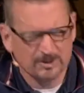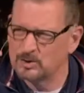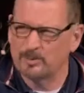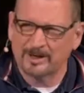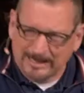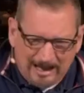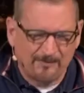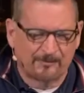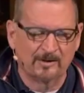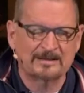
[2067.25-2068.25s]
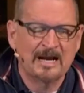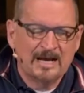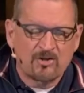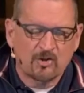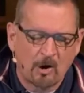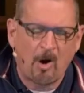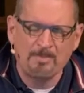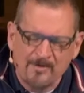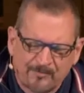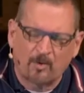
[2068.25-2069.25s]
to do in a conflict is go
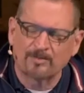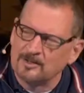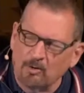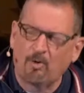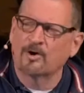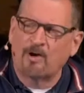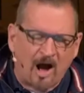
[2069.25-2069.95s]
before the Lord,